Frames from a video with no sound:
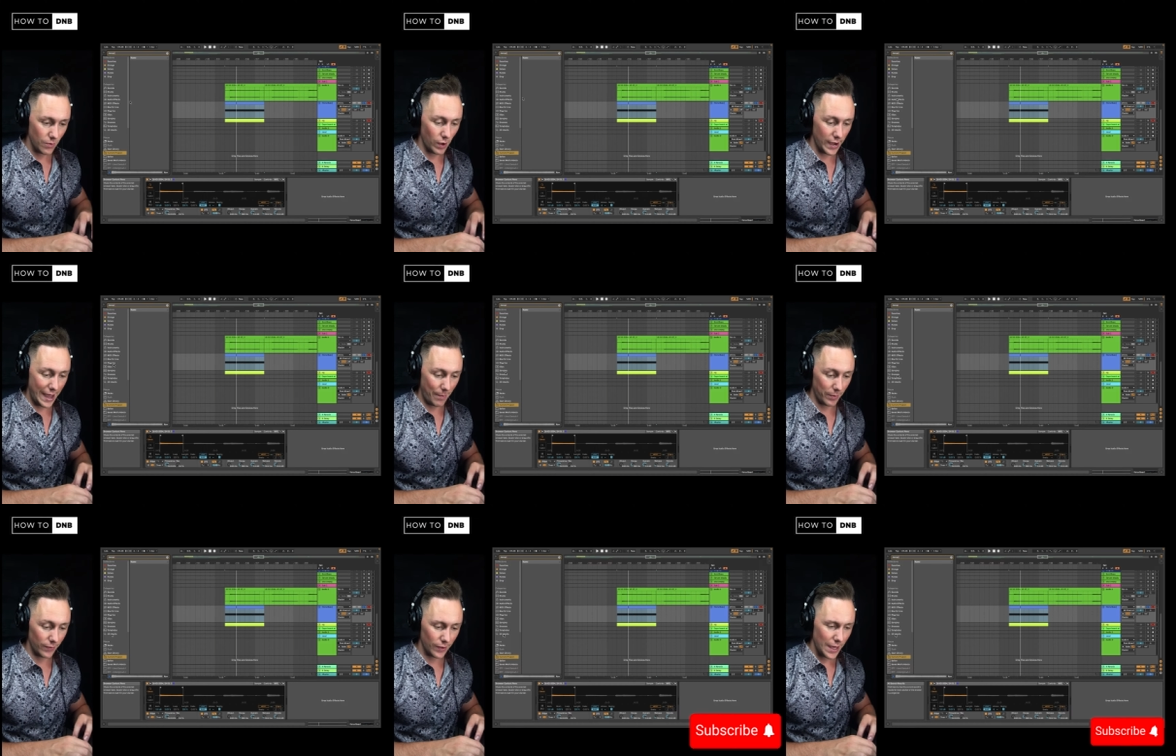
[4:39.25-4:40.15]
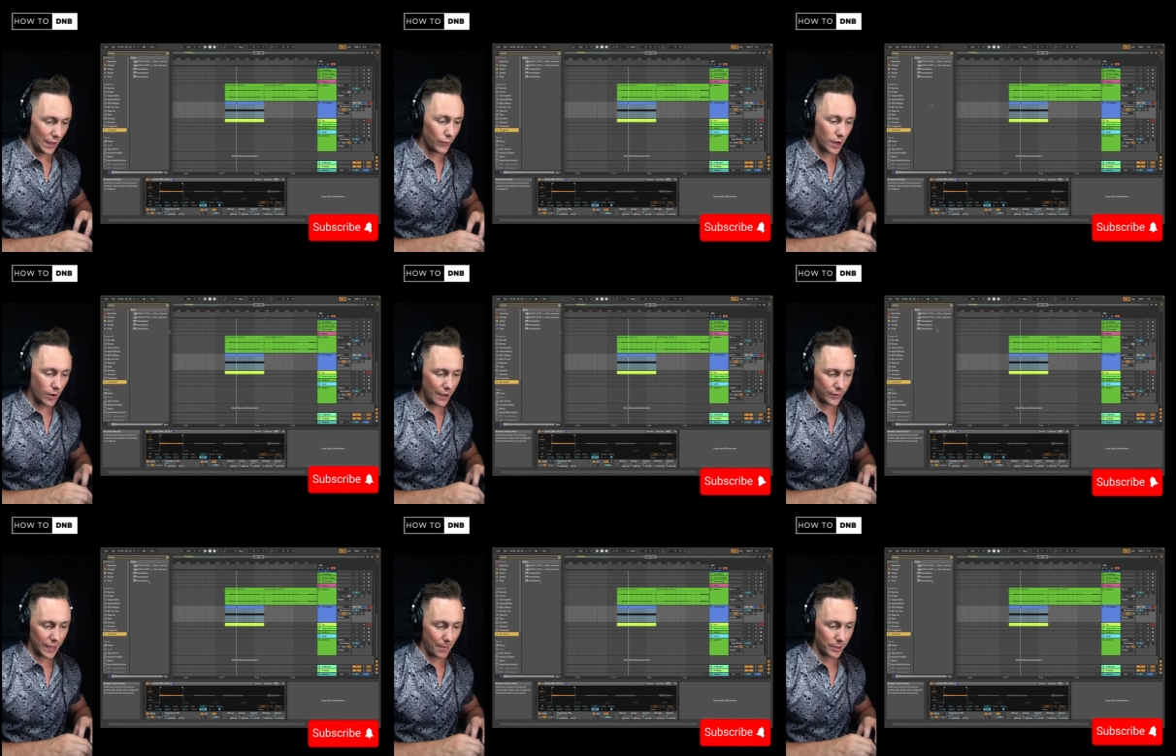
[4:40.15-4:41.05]
what happens. If you don't
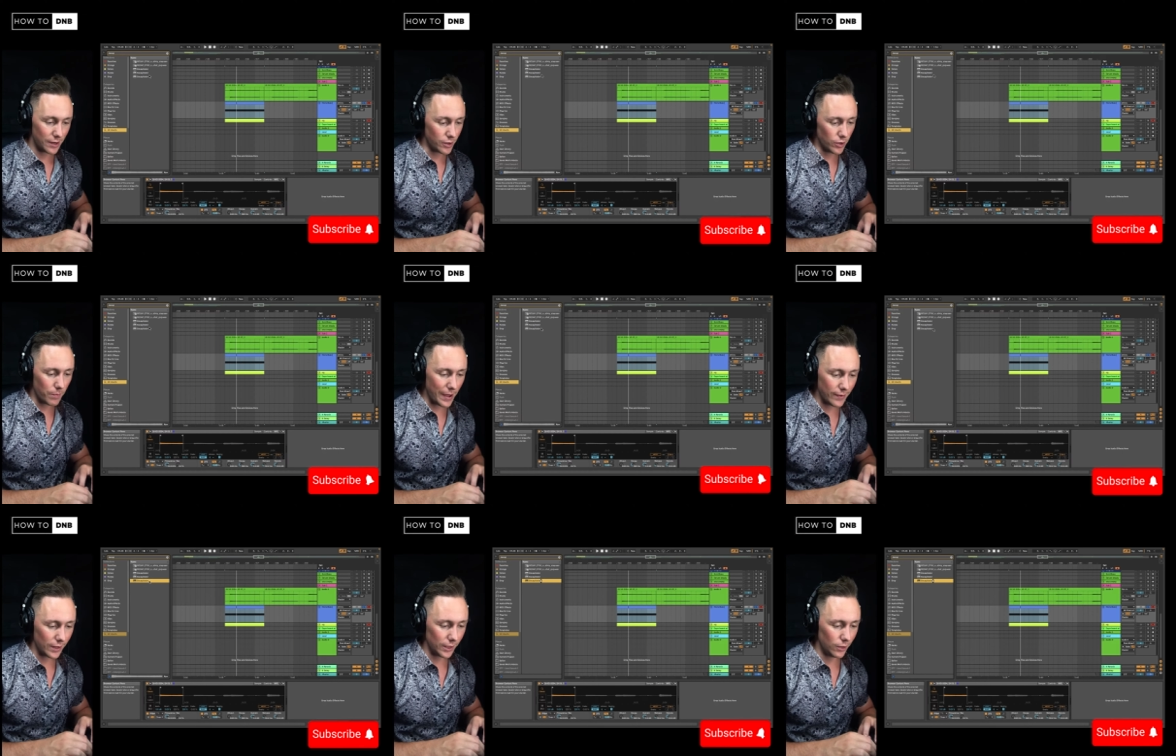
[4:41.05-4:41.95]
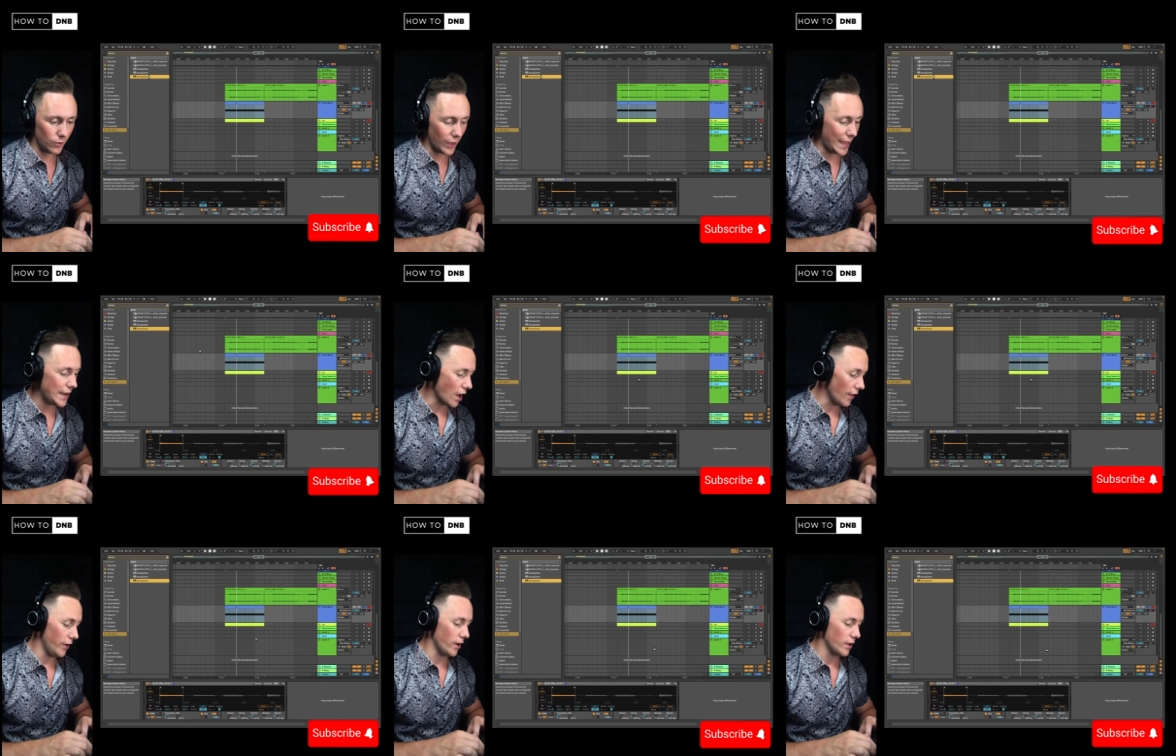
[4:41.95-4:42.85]
have decapitator, you can basically use any
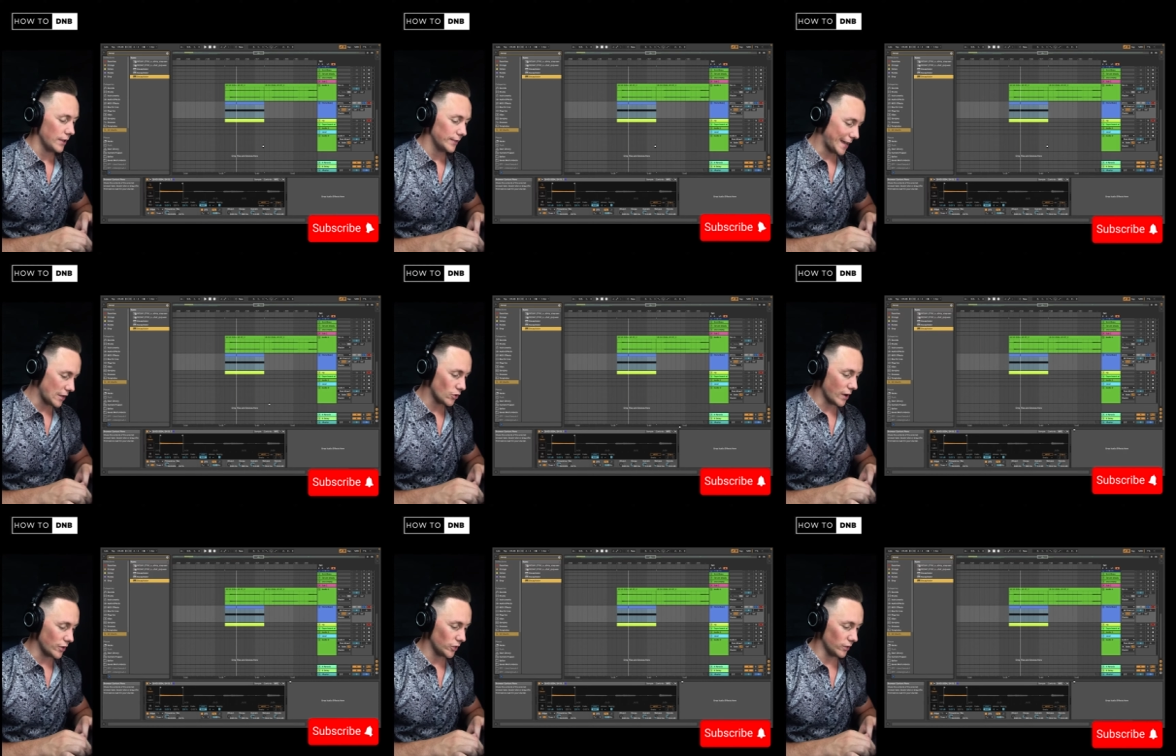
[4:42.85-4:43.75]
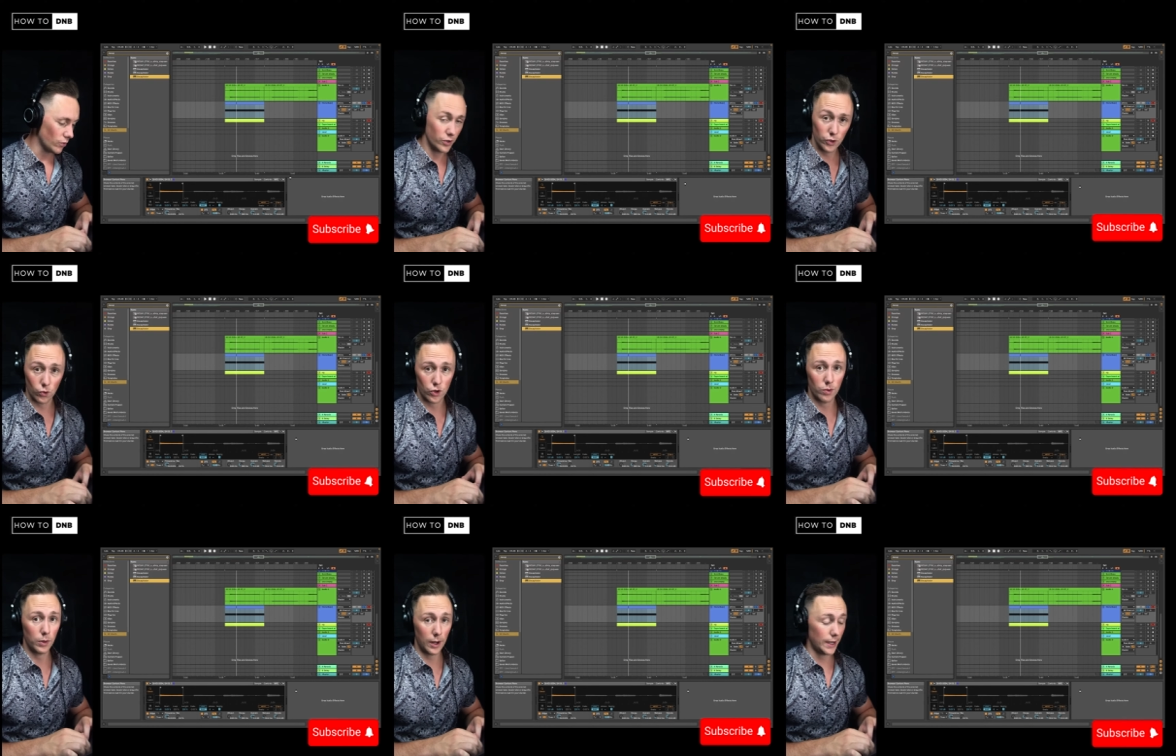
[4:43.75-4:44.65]
other saturation or
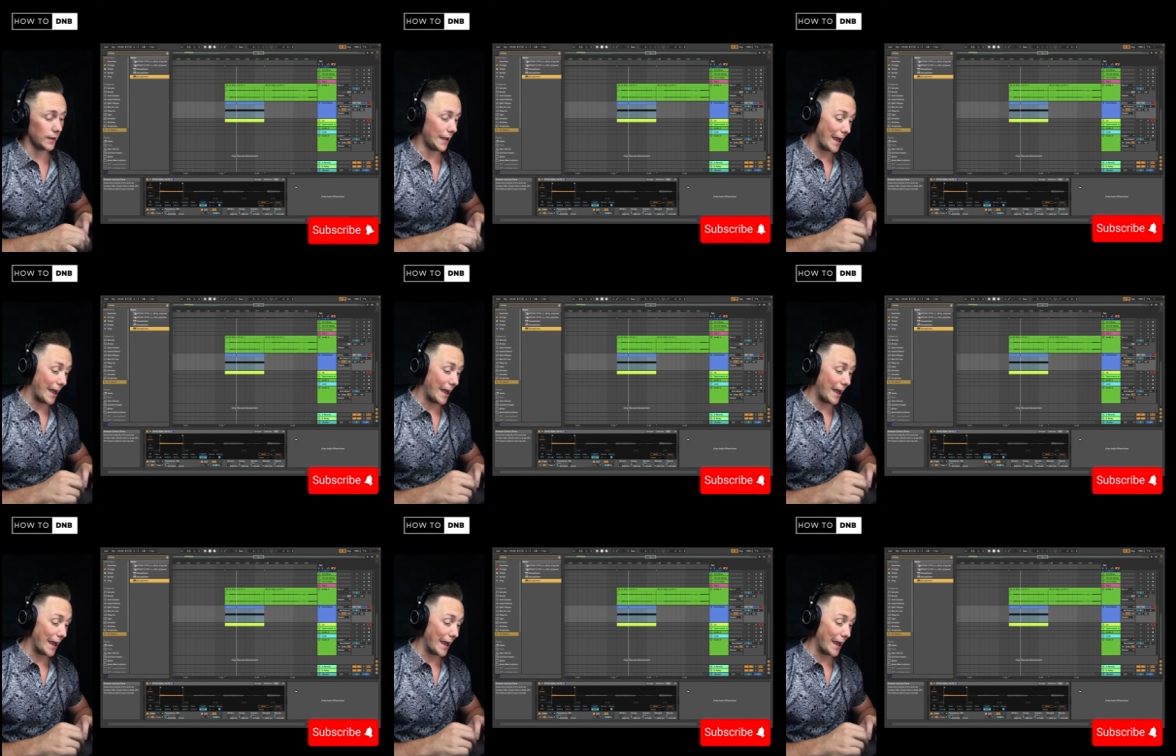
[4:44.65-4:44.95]
distortion plugin.